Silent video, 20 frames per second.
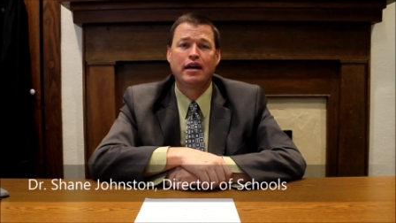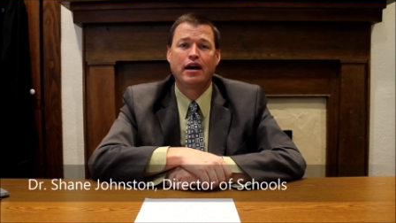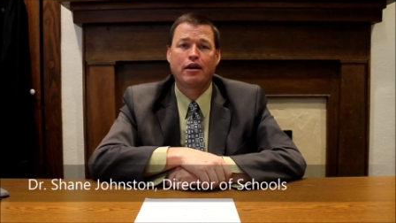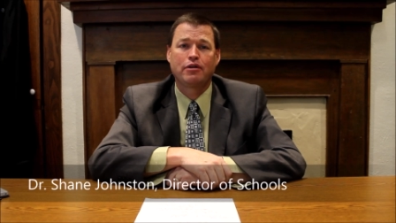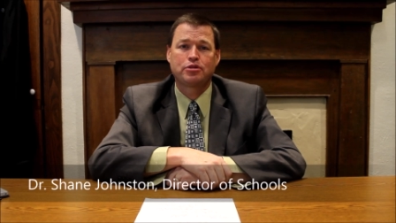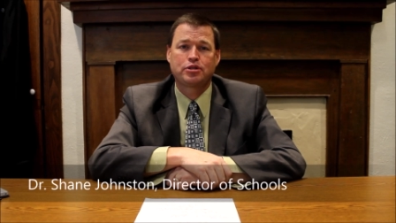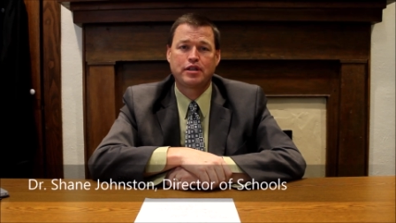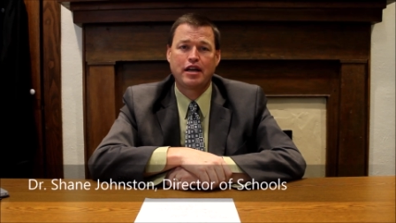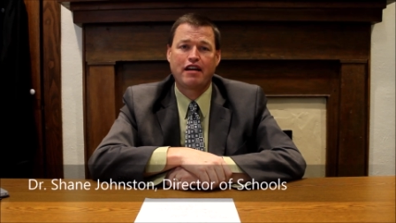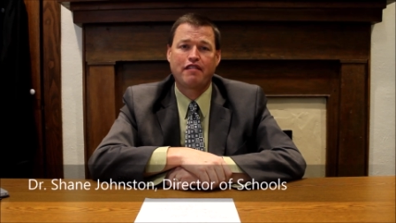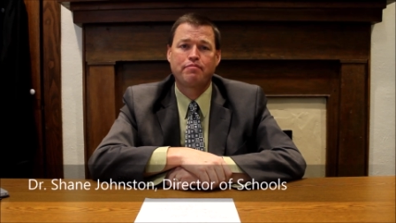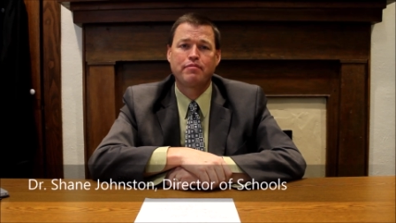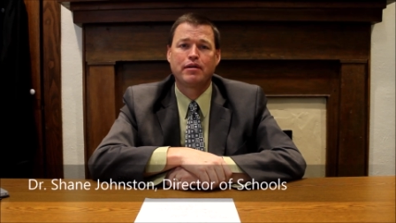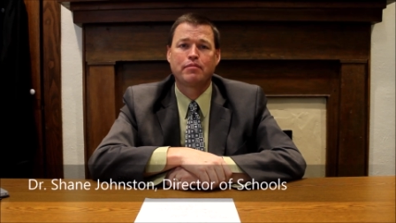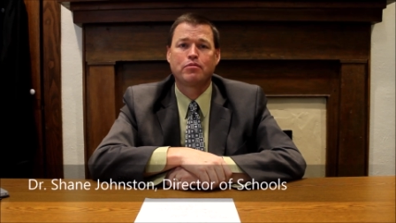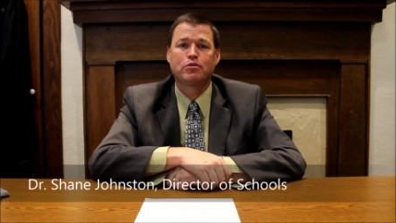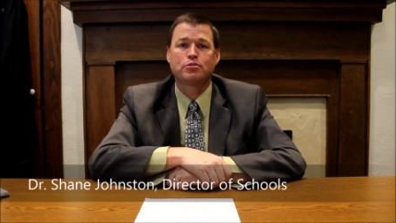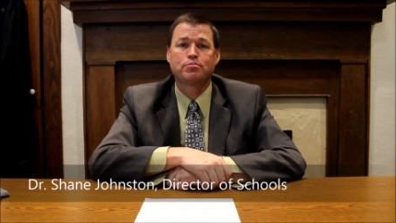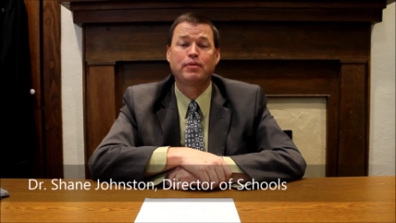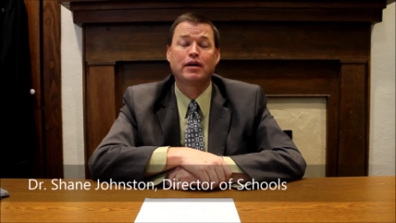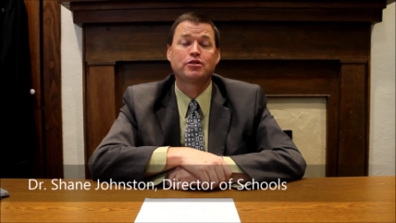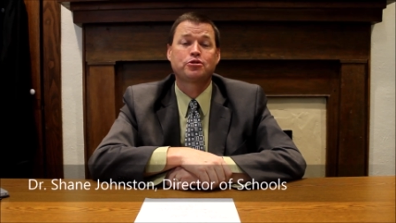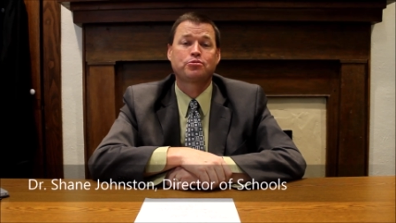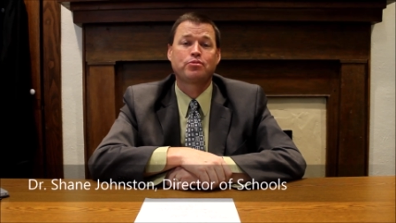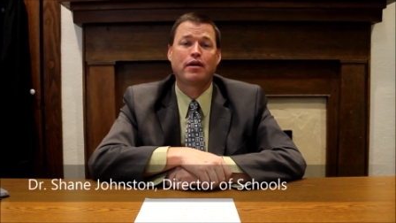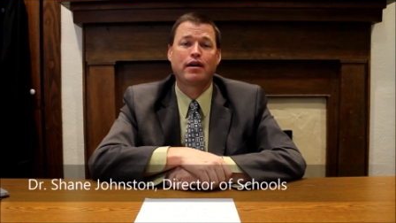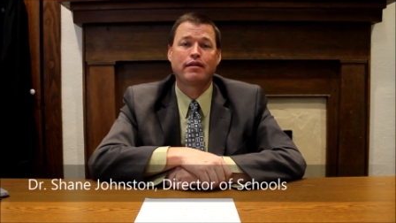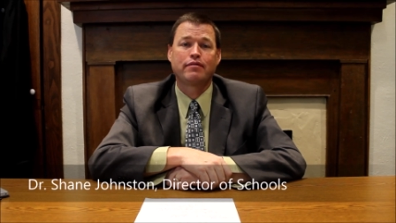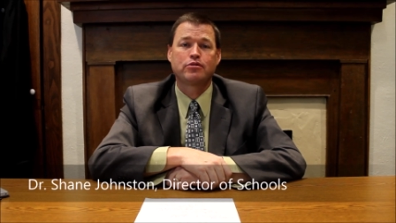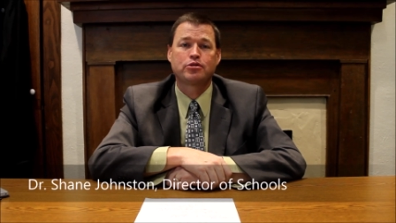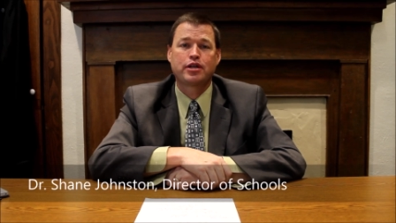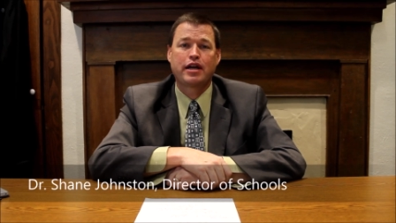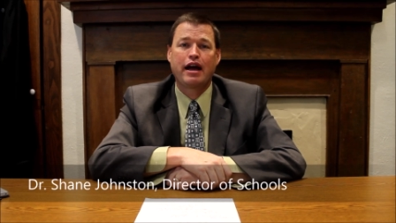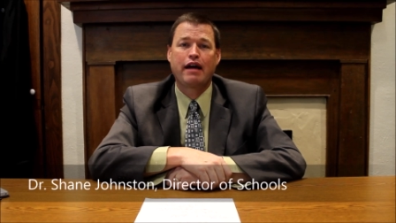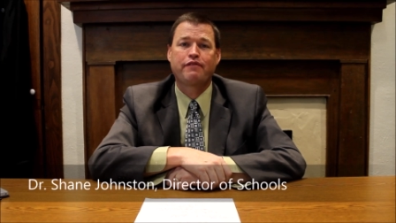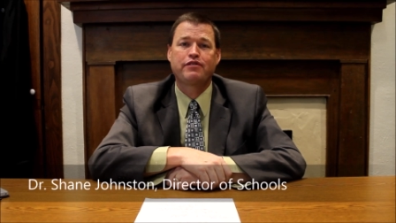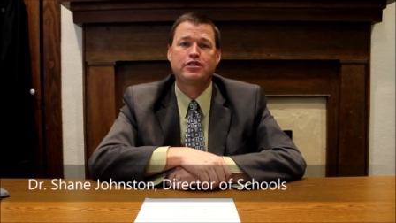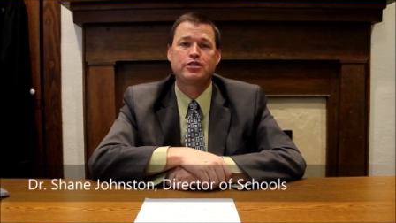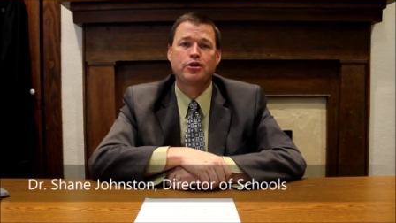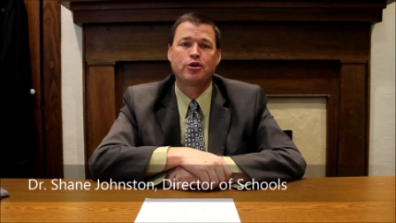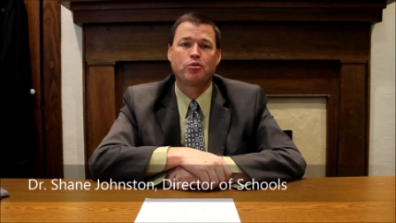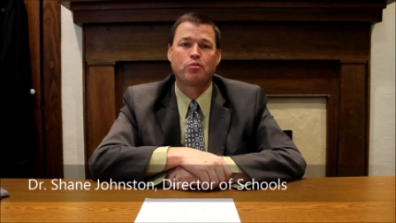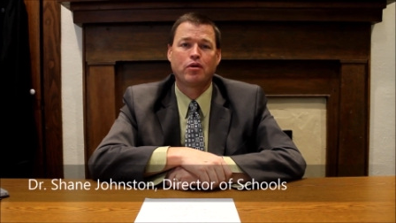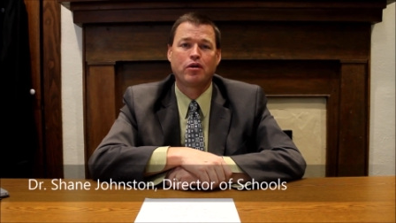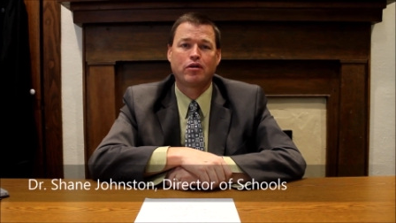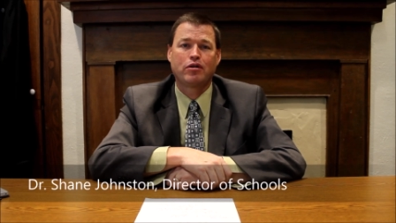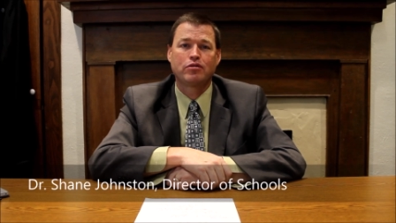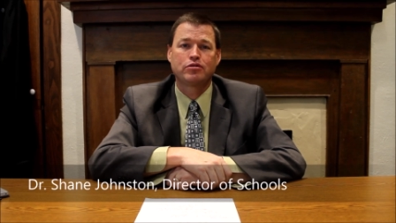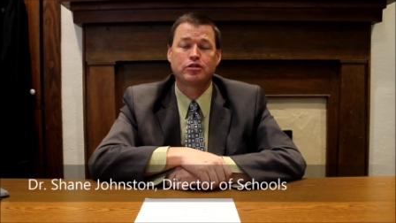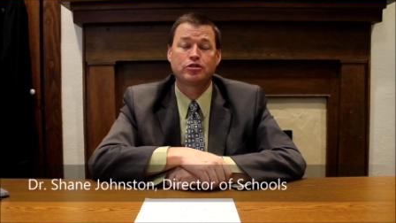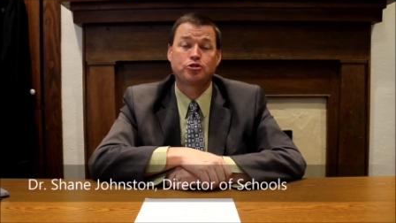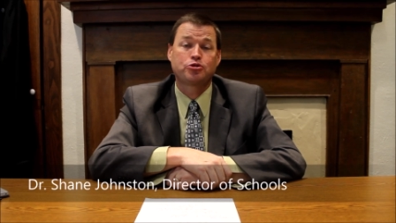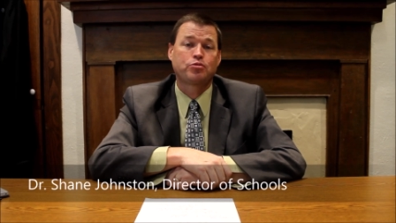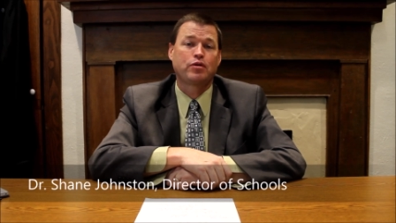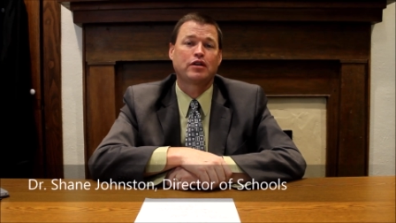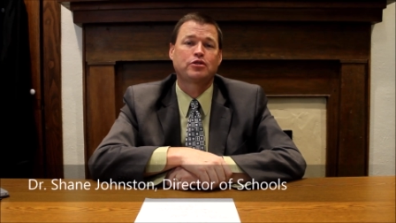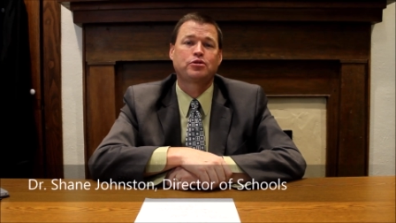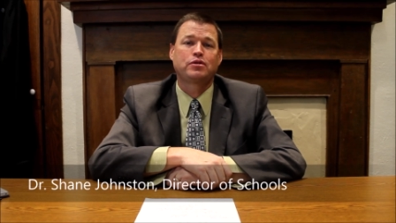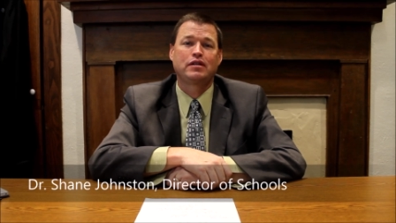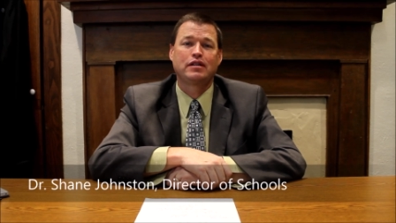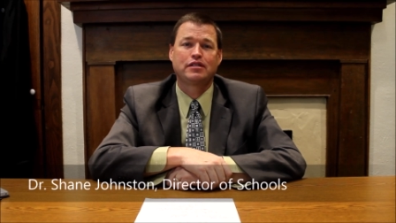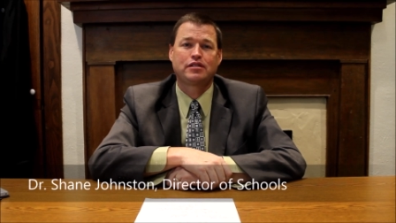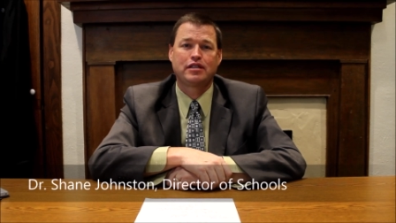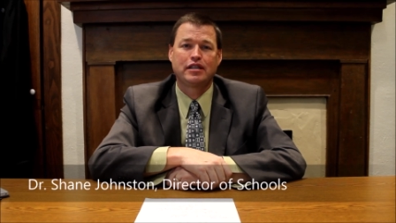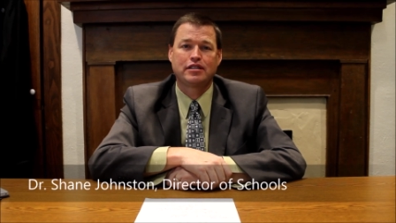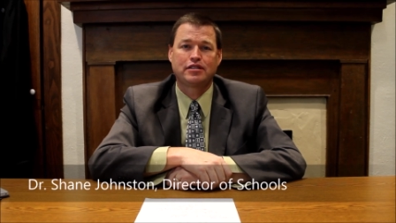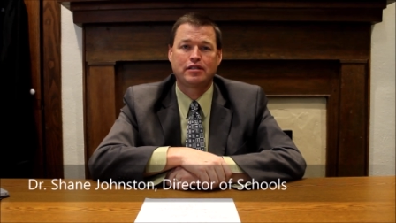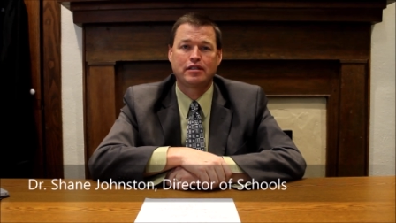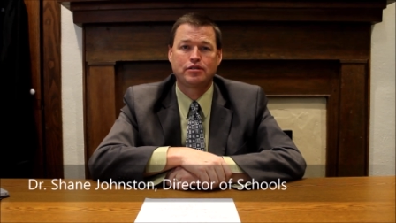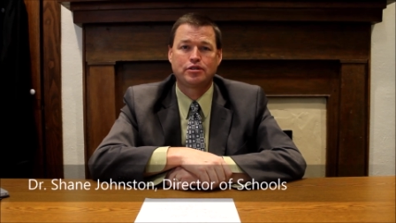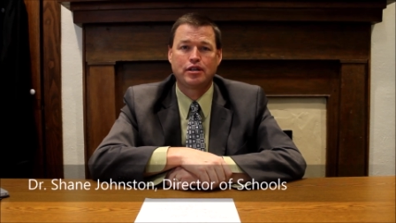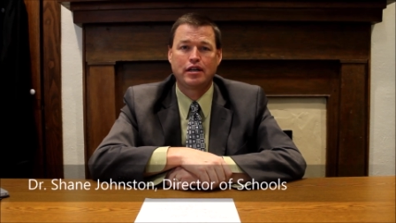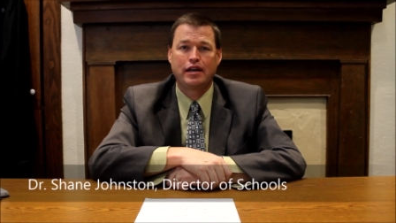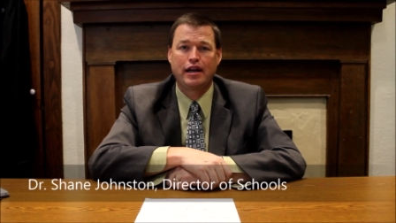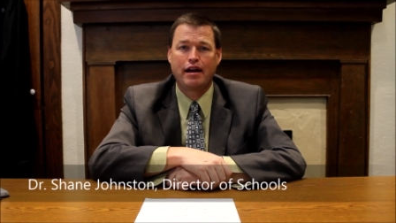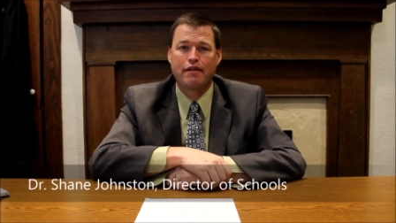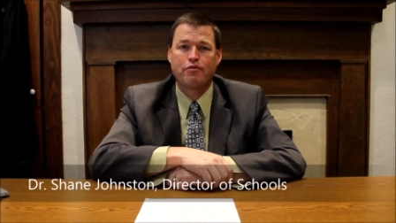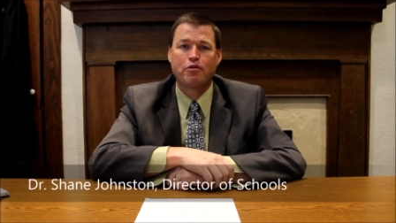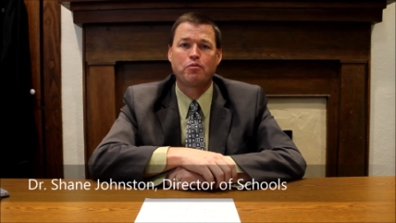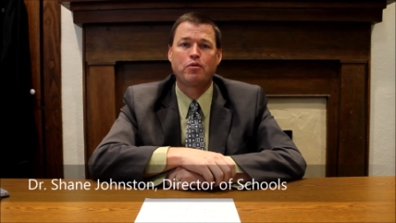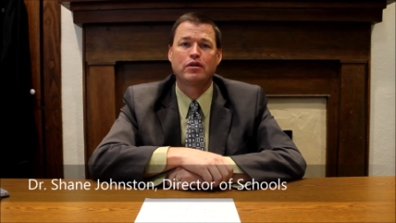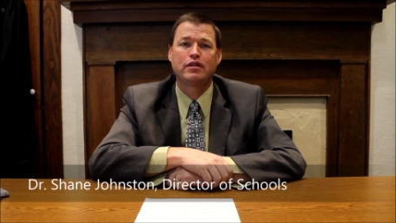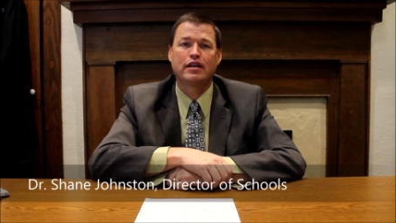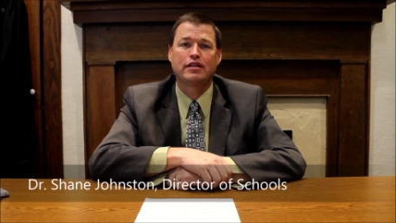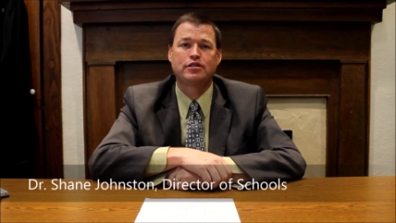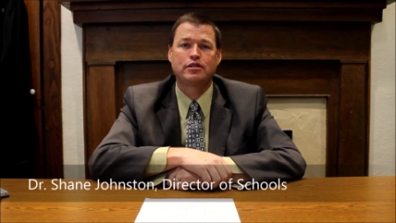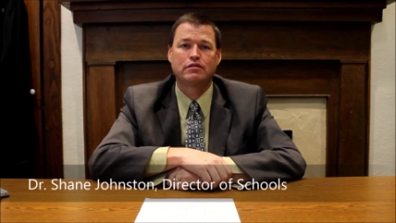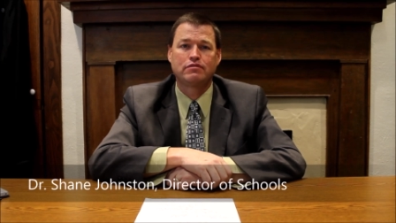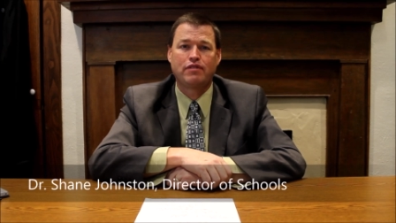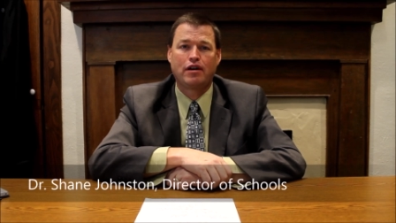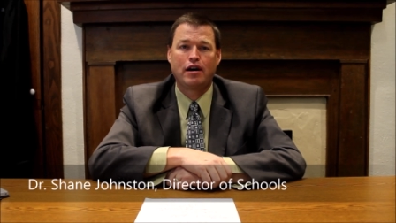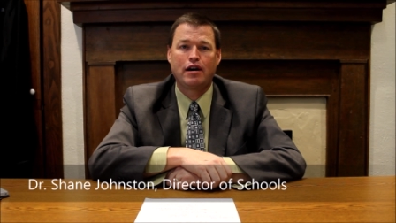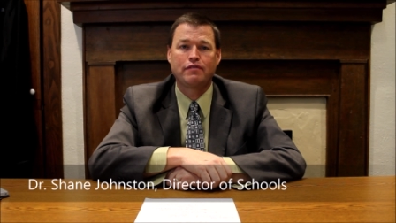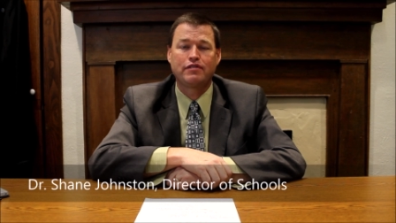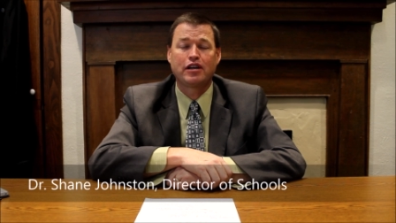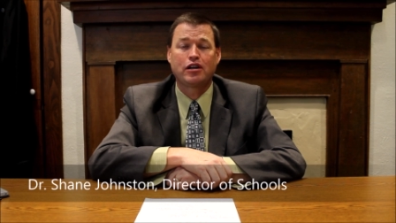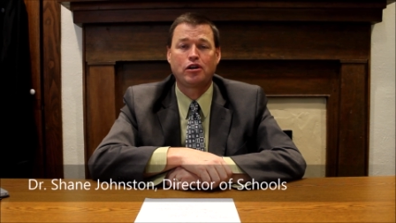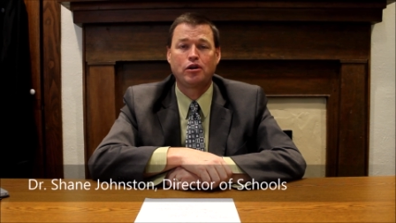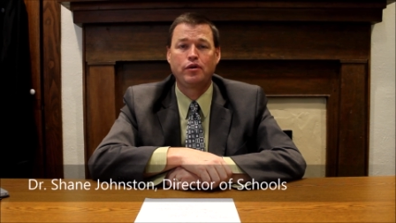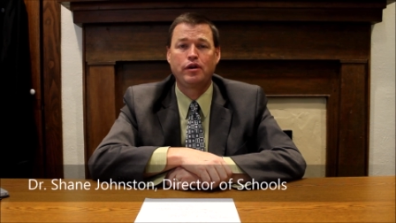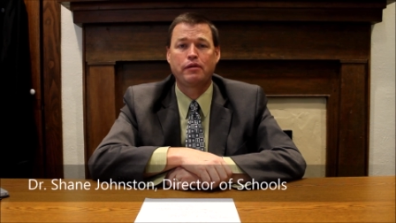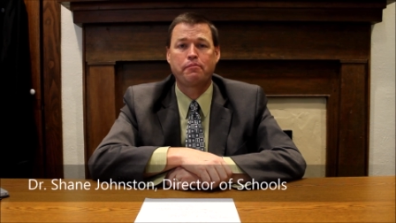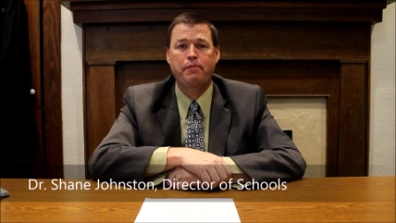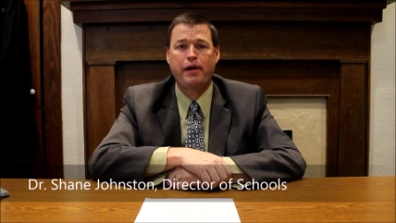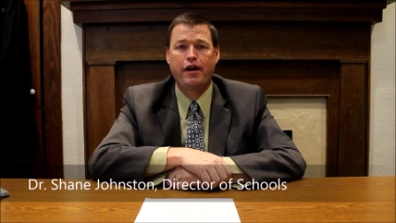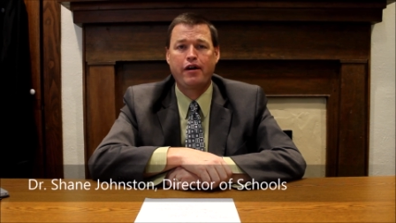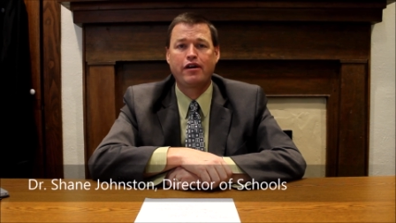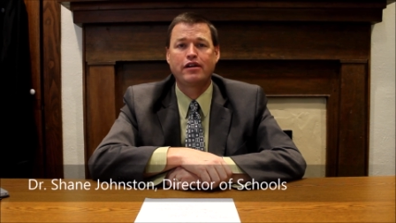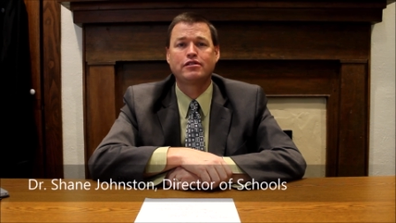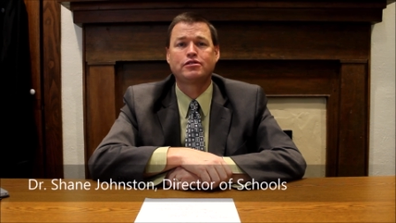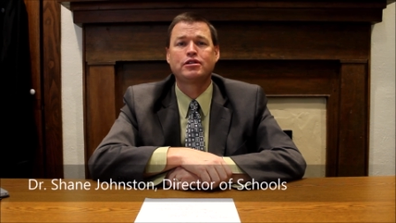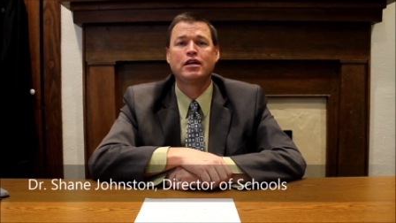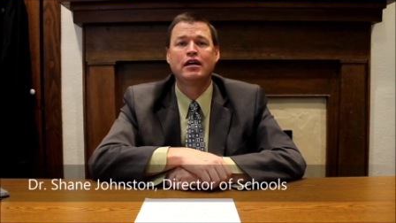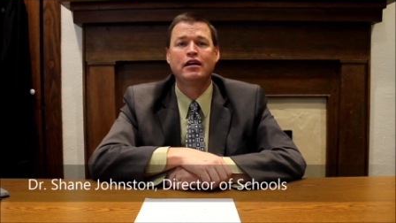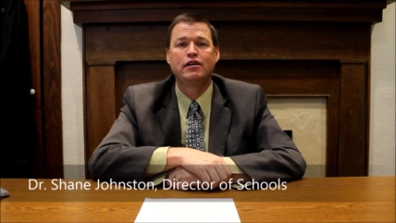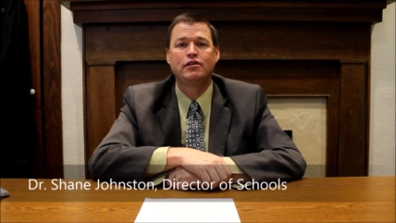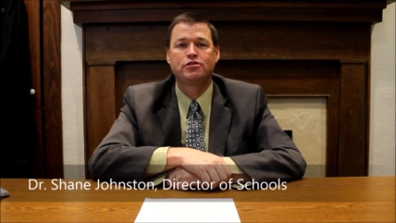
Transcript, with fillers: our staff members, bus drivers, cafeteria workers, instructional assistants, and everyone that's involved, including parents,